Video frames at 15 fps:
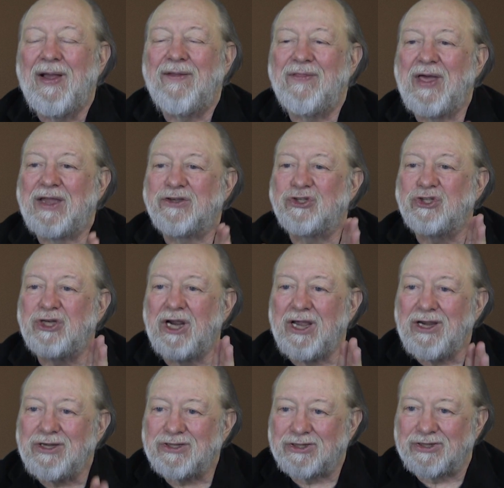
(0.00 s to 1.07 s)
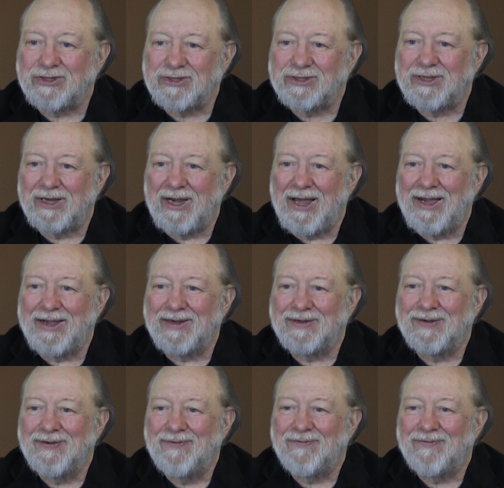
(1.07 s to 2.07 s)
that changes the light.